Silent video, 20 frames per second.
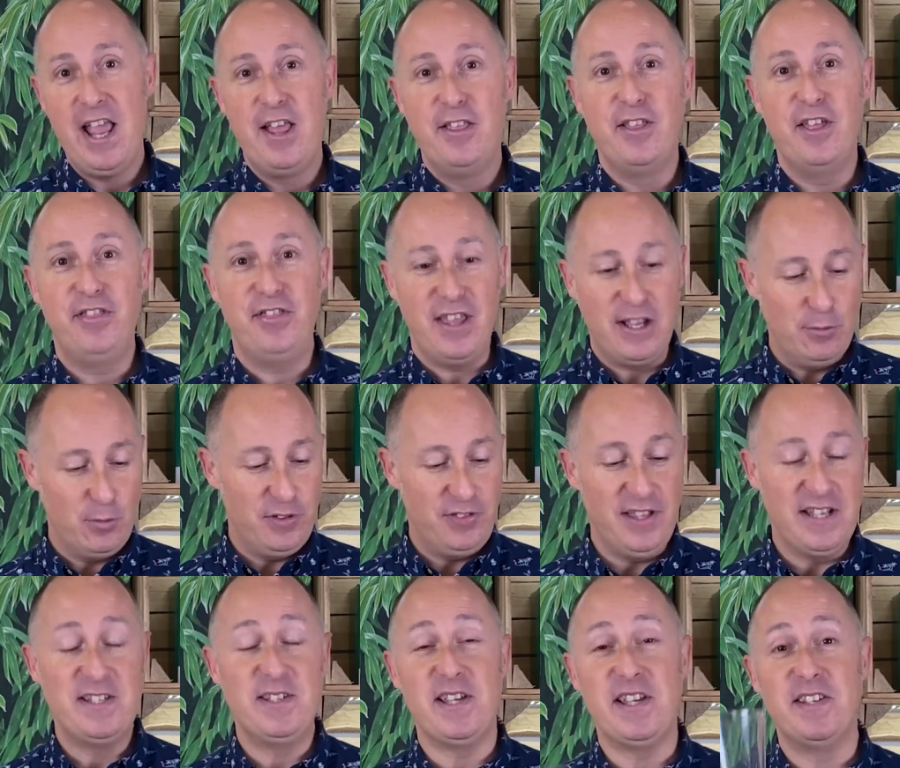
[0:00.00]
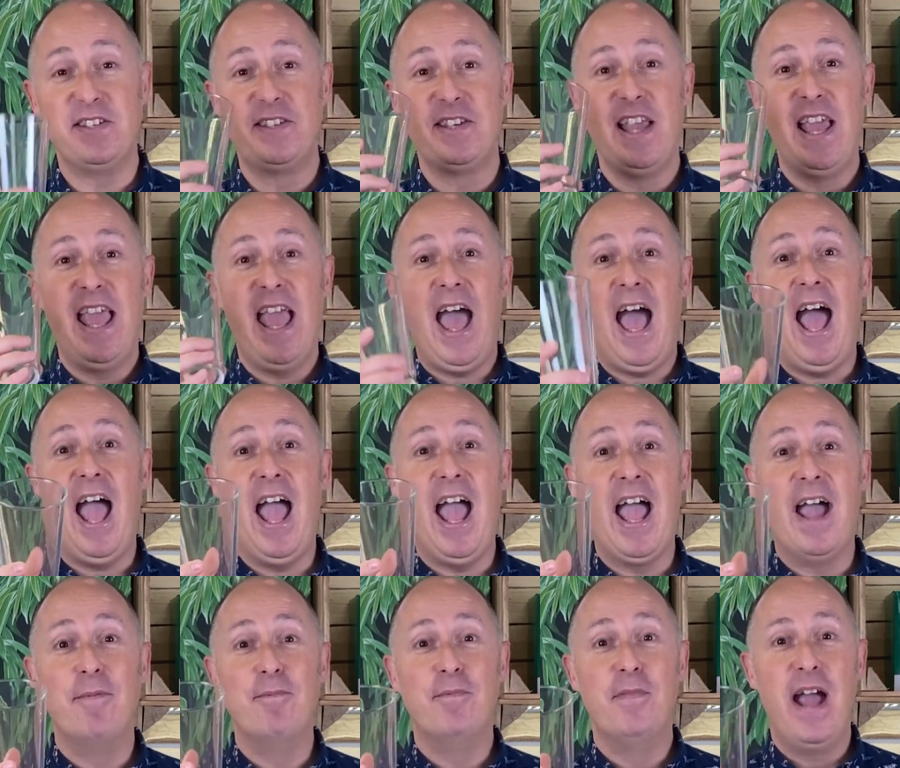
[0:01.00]
the thing with this is,
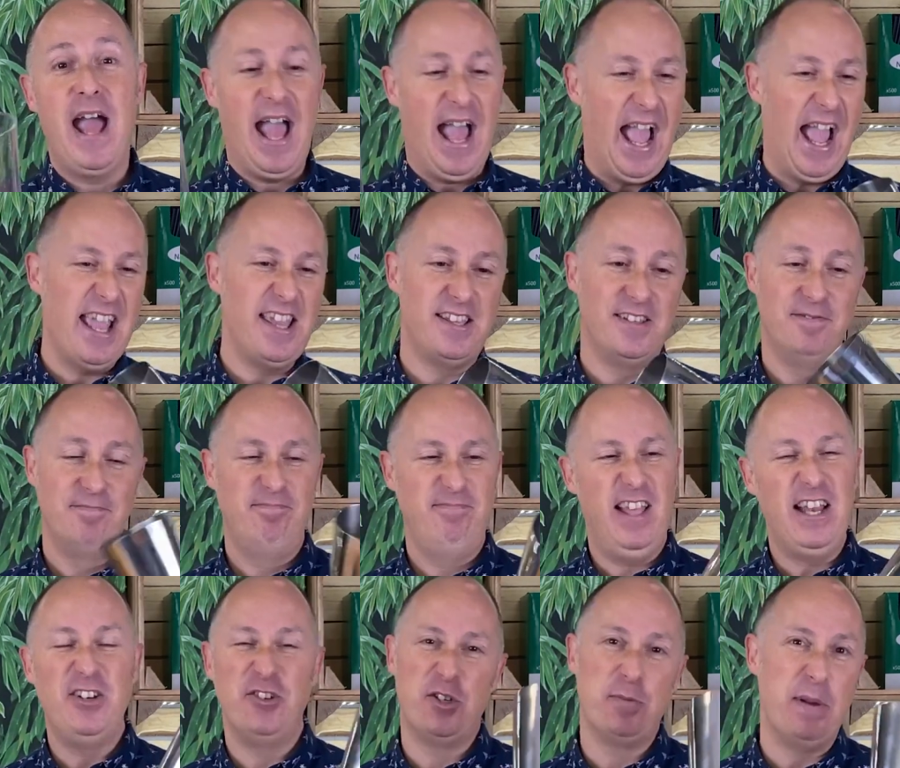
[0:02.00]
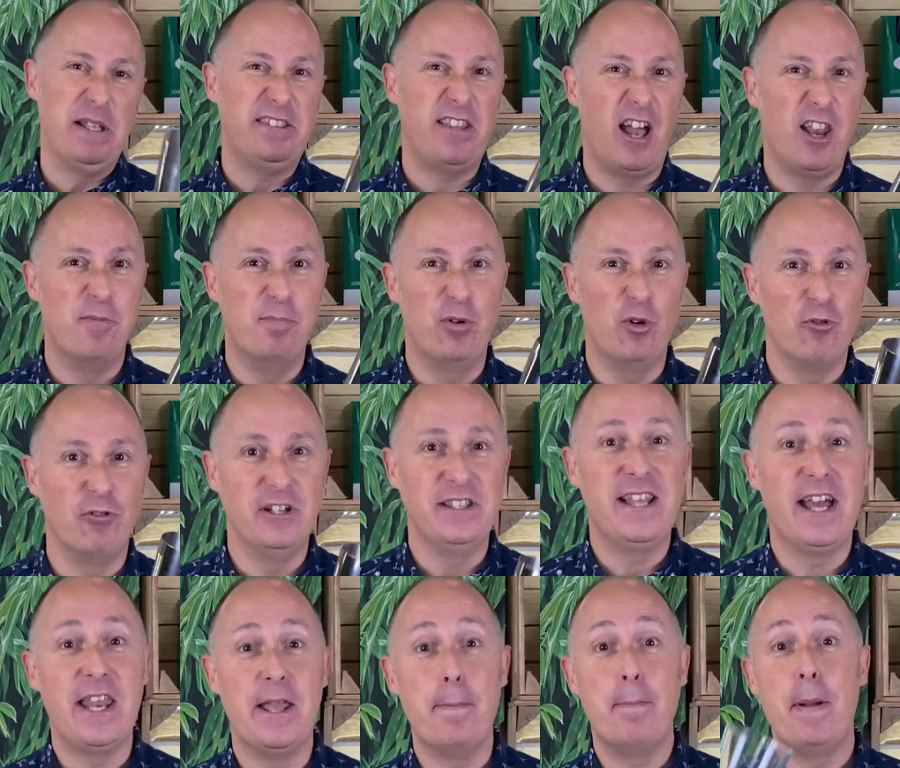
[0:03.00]
that looks a bit dull and boring, doesn't it?